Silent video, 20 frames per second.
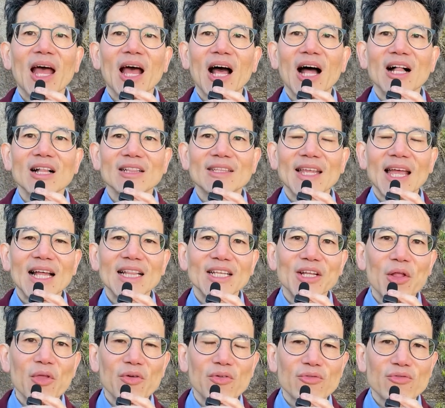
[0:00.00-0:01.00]
I'll tell
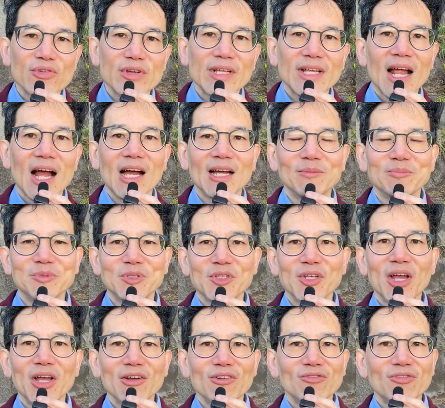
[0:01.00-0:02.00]
it 3 times.
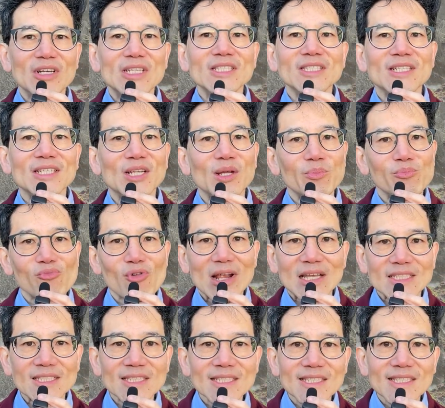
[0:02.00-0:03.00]
First in the
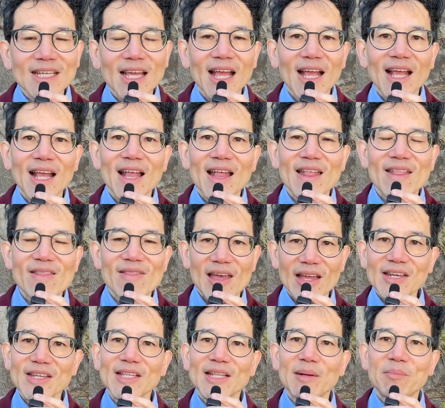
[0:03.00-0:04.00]
present,
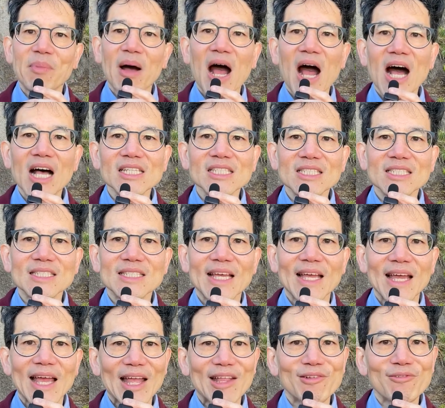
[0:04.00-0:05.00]
then in the past,
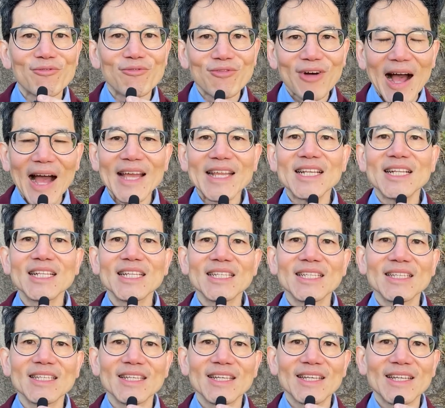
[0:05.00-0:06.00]
and
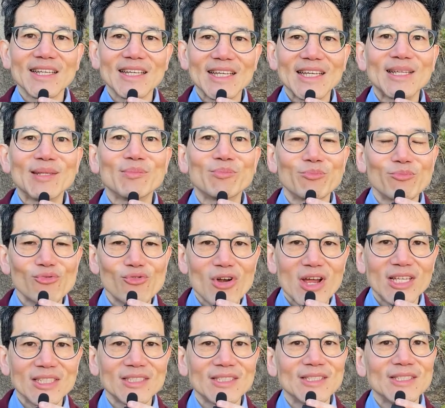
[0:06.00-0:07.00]
finally in
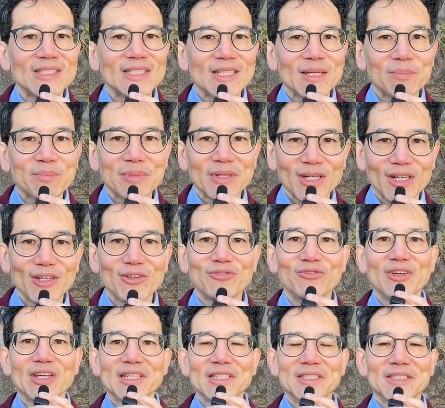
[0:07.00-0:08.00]
present
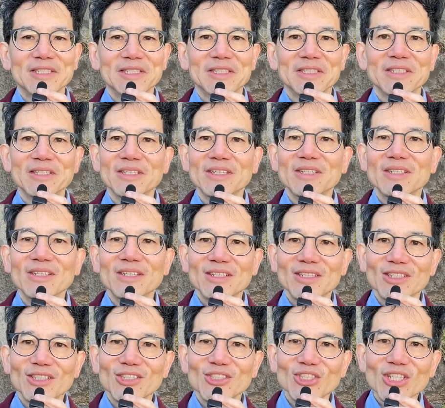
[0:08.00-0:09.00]
perfect.
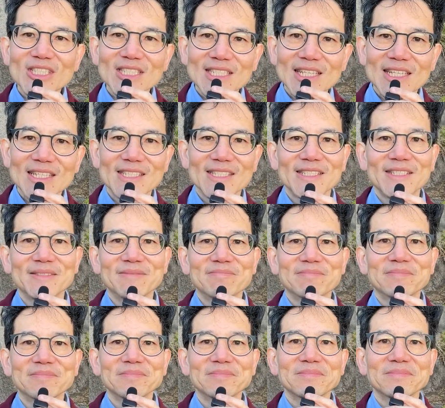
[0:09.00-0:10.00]
Just listen.
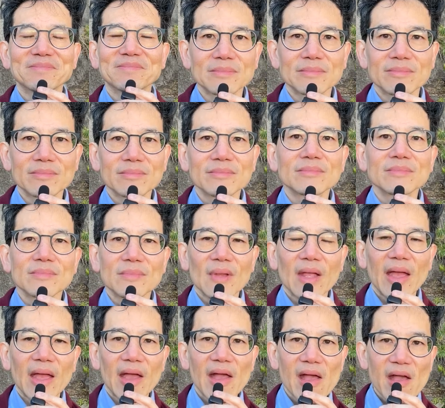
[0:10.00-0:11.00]

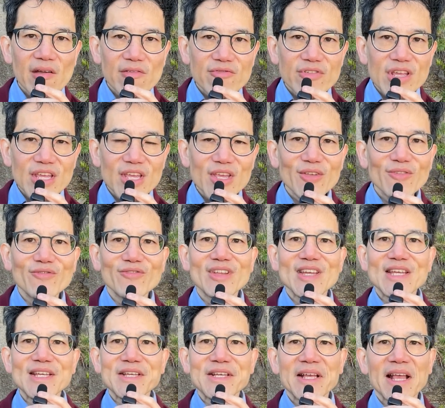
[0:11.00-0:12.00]
Every
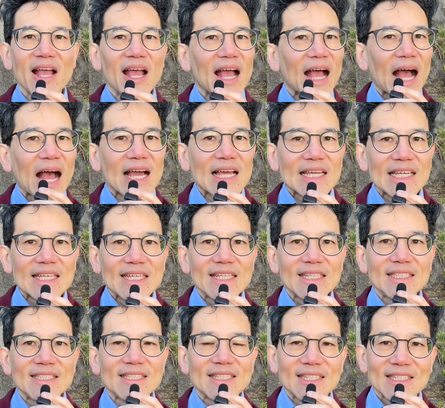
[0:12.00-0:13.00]
evening, I
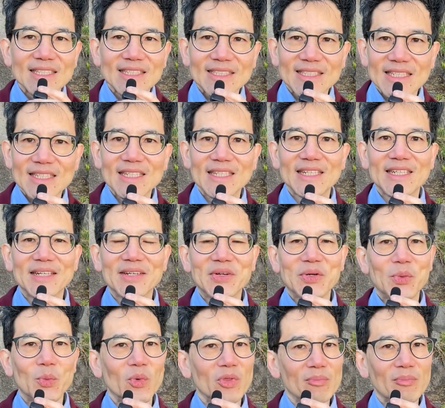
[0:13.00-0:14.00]
eat dinner
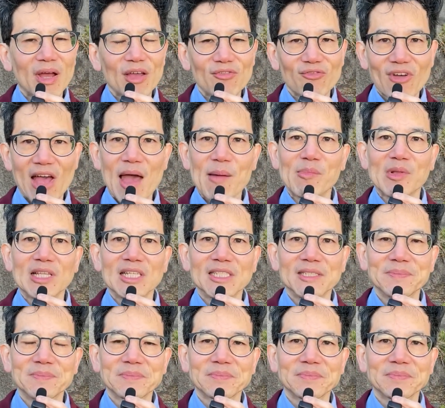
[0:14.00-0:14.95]
with my family.